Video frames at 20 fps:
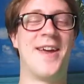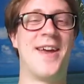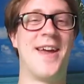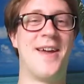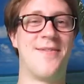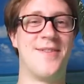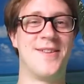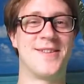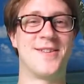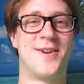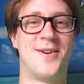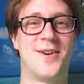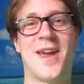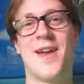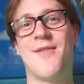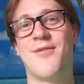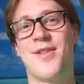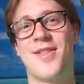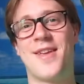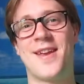I have the song
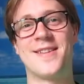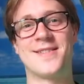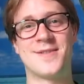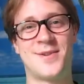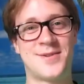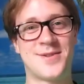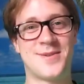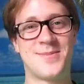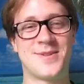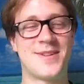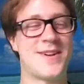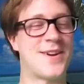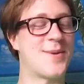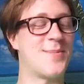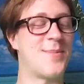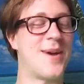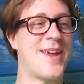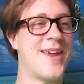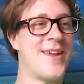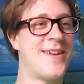Everything is Awesome stuck in
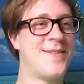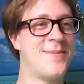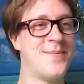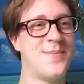my head,